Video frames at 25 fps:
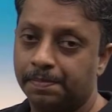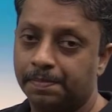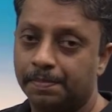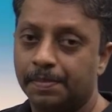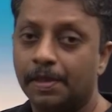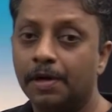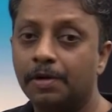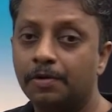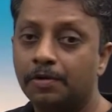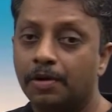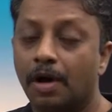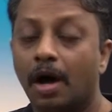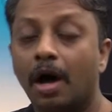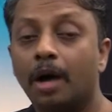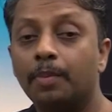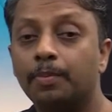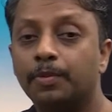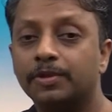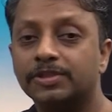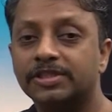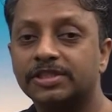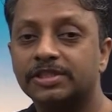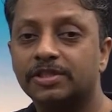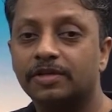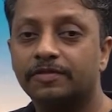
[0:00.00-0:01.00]
Now
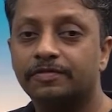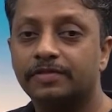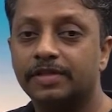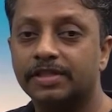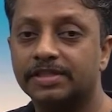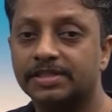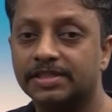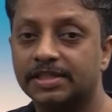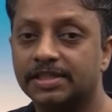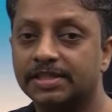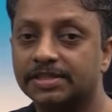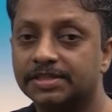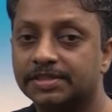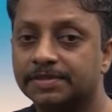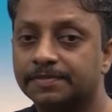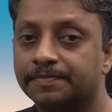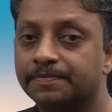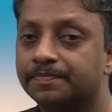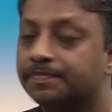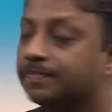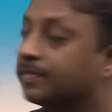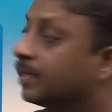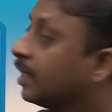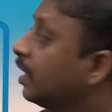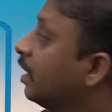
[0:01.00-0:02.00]
opposite of this is
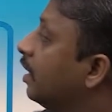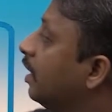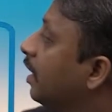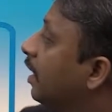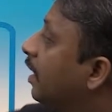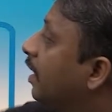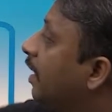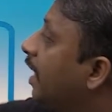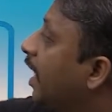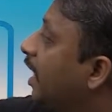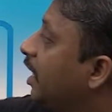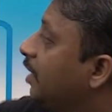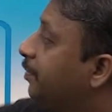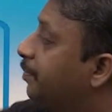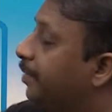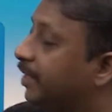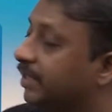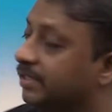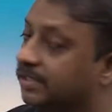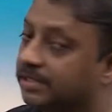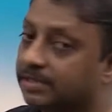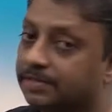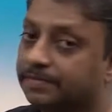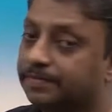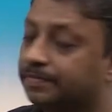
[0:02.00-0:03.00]
land
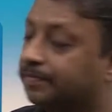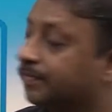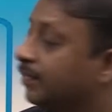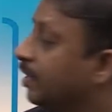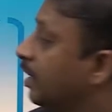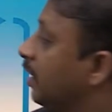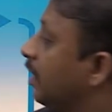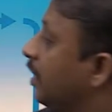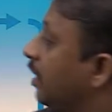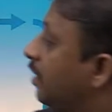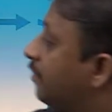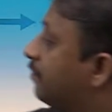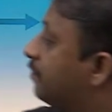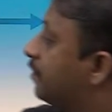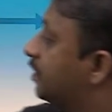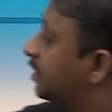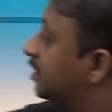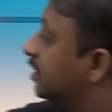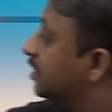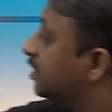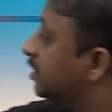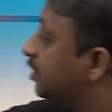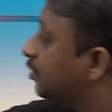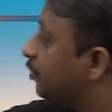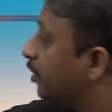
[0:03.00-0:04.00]
breeze. If this
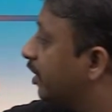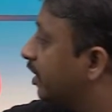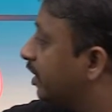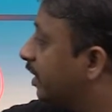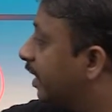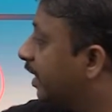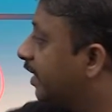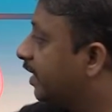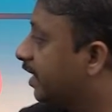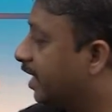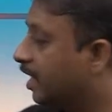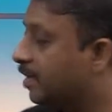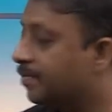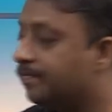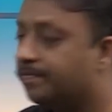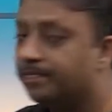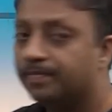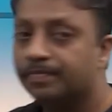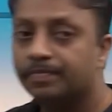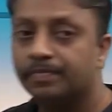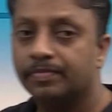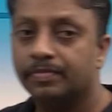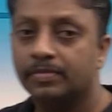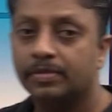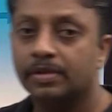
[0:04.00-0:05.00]
is during daytime,
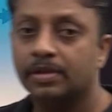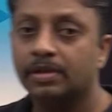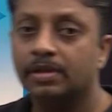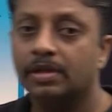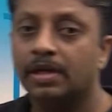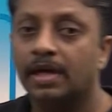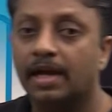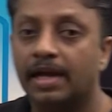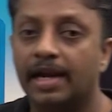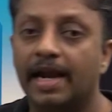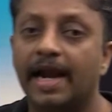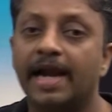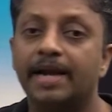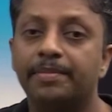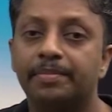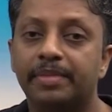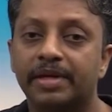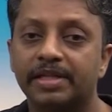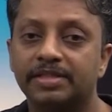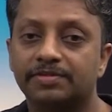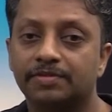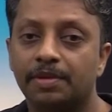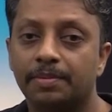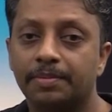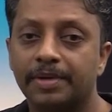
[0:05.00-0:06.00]
land
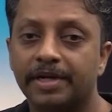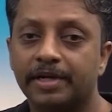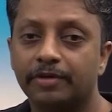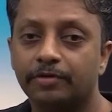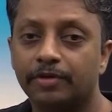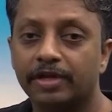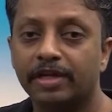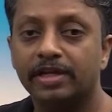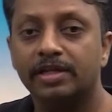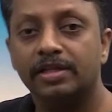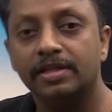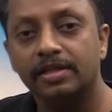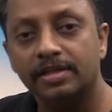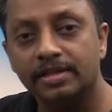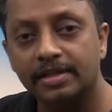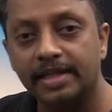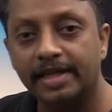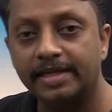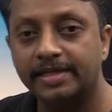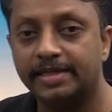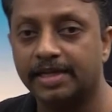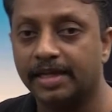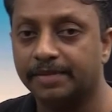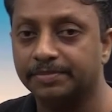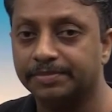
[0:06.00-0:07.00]
breeze will be during
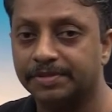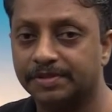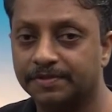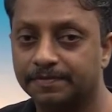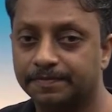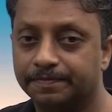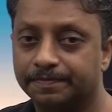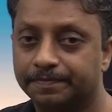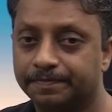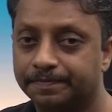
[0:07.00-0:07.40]
night times.